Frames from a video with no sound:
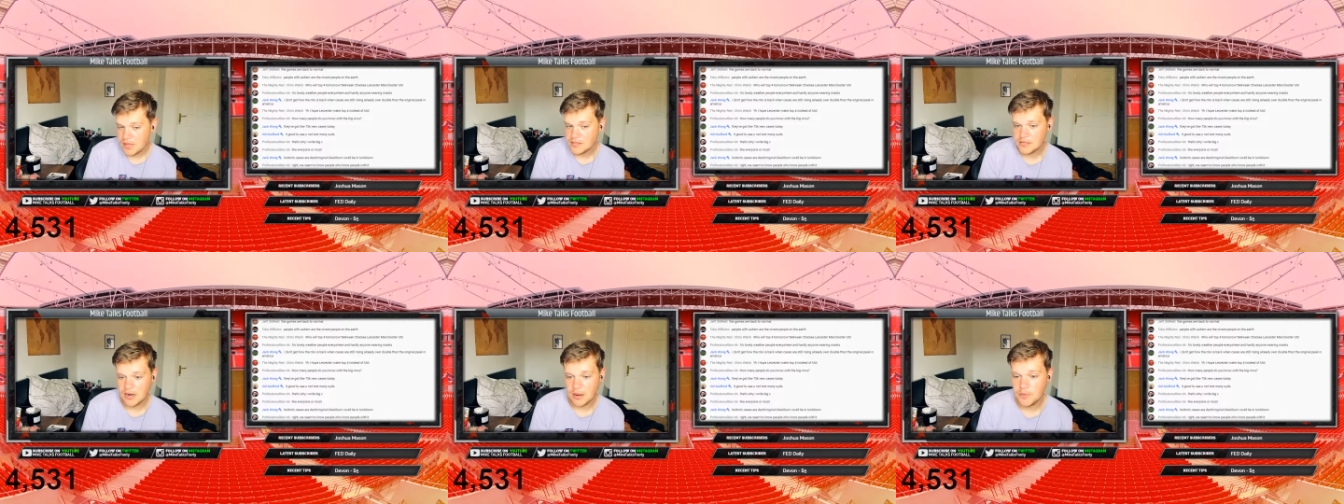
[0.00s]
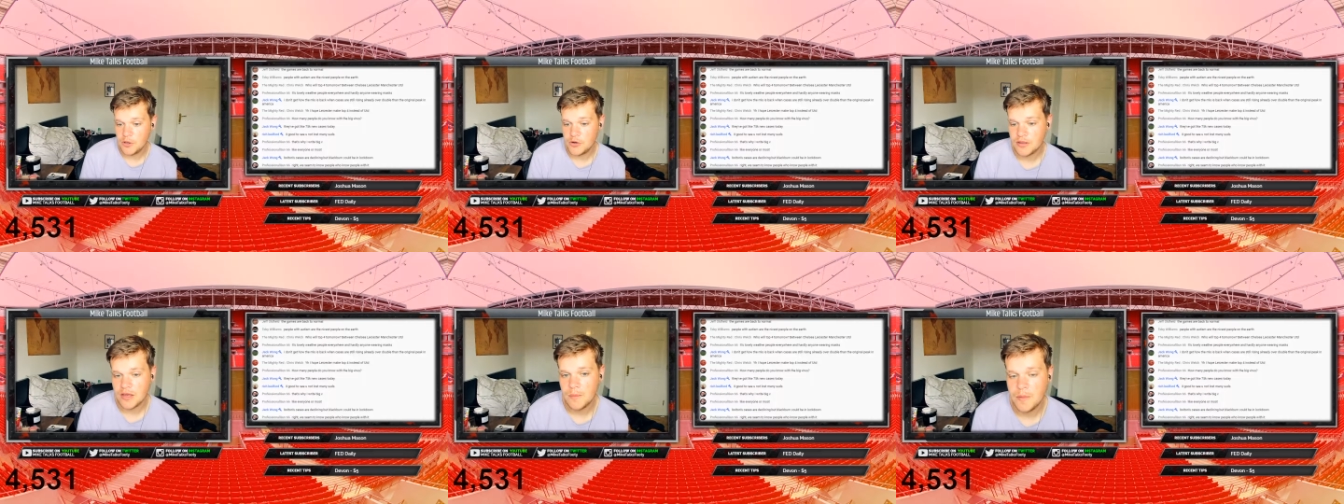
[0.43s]
And
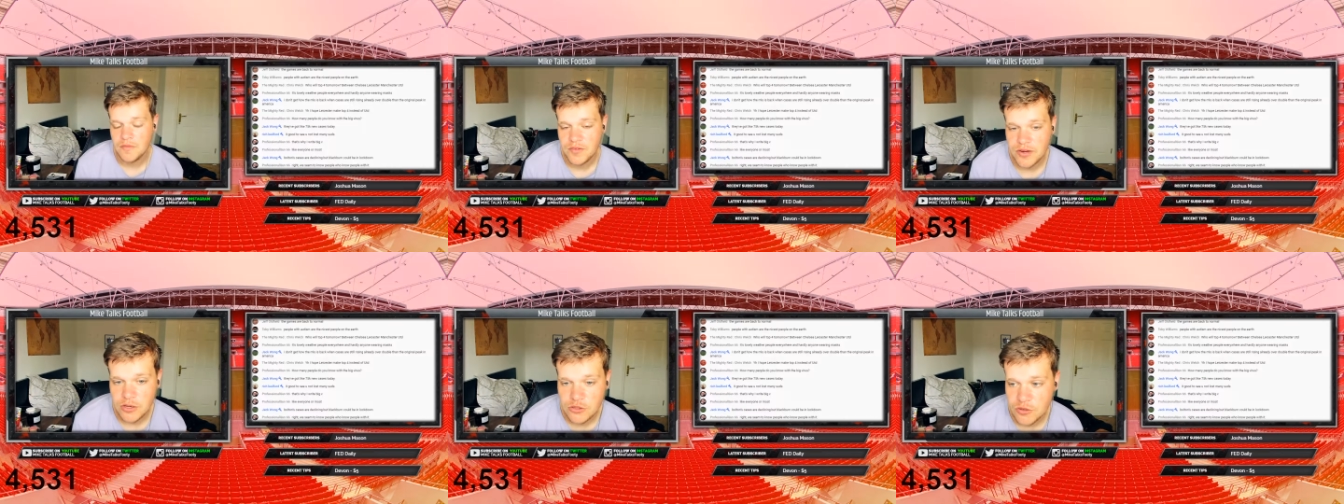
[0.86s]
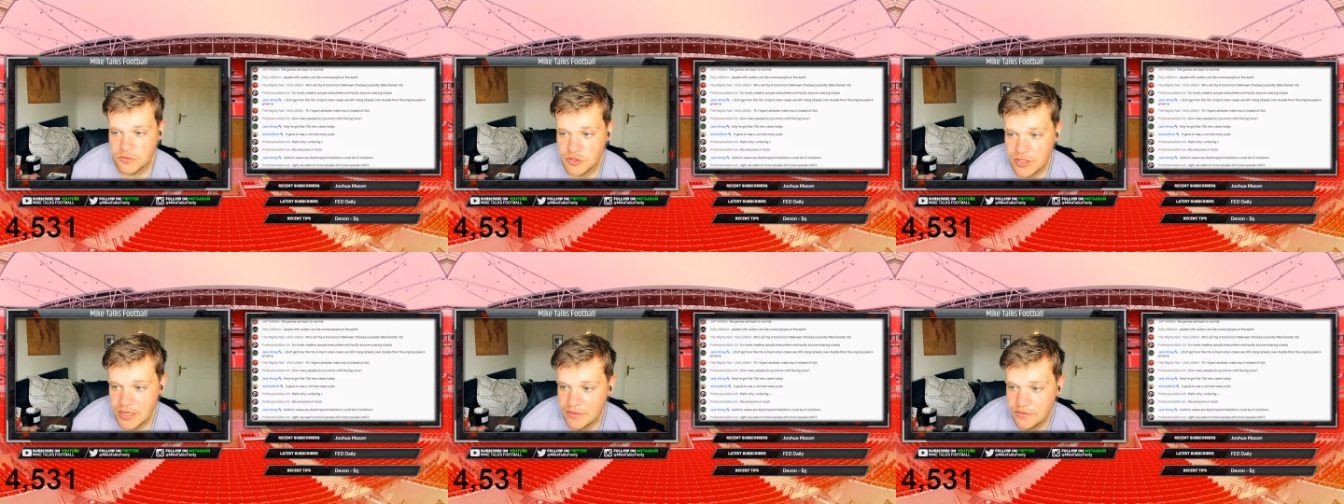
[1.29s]
uploaded a couple of videos.
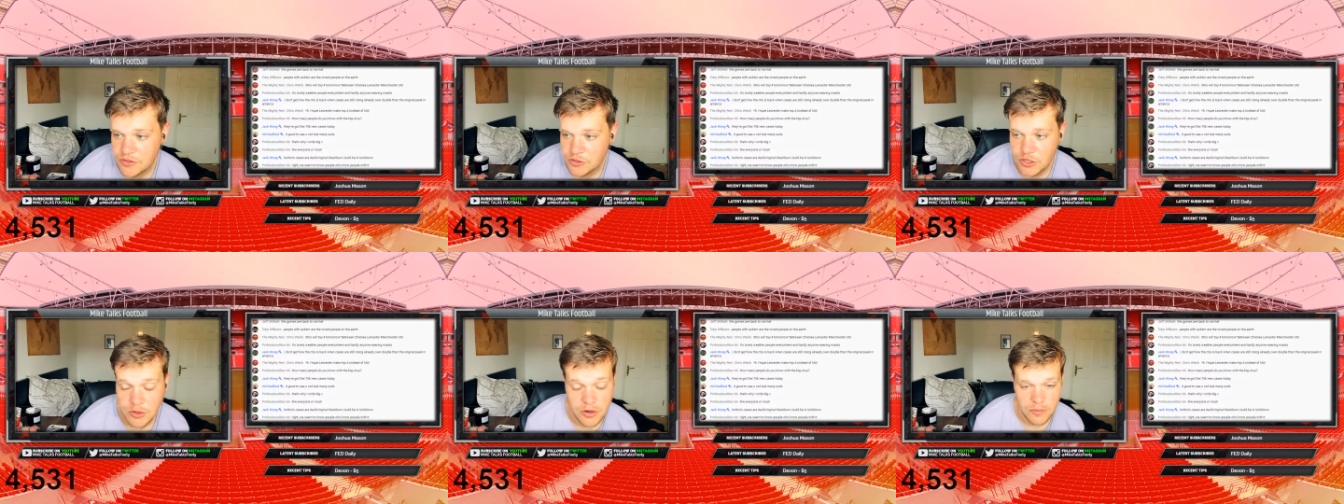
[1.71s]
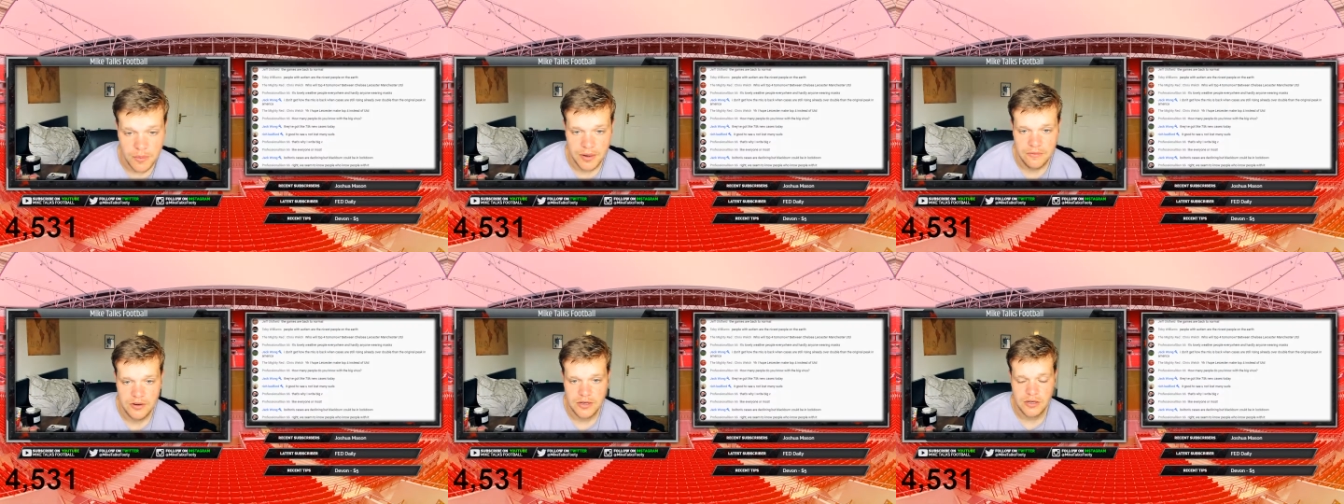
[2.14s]
Obviously, if you don't know,
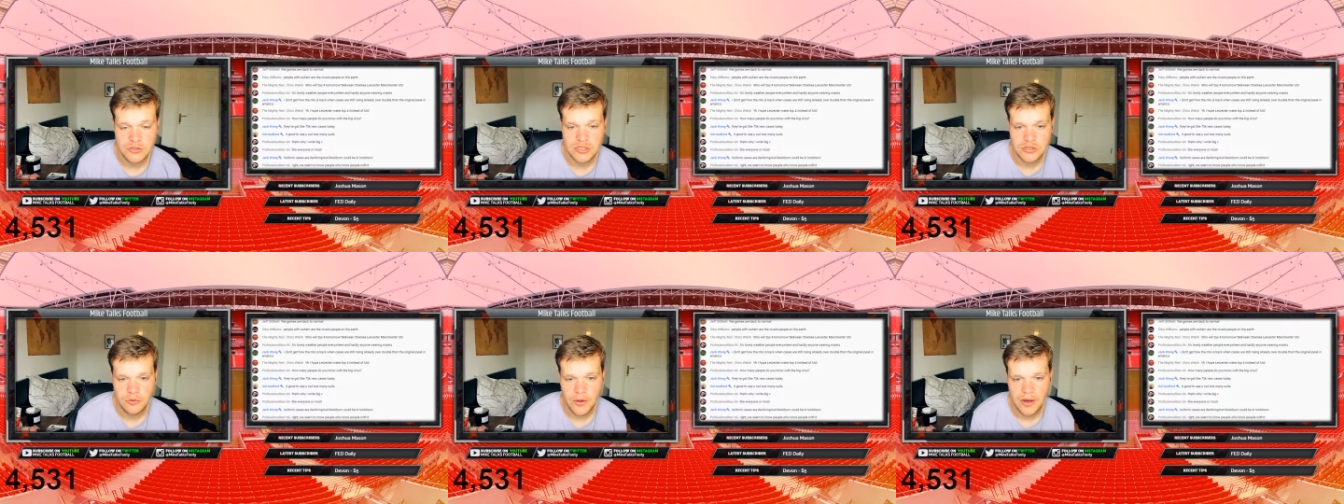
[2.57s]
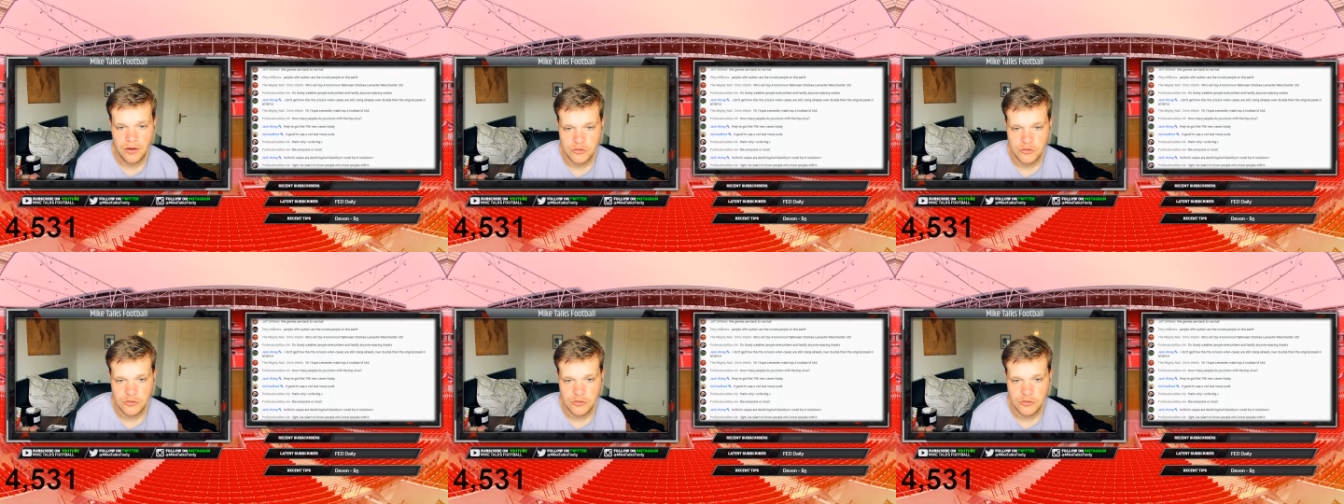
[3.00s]
my videos did well.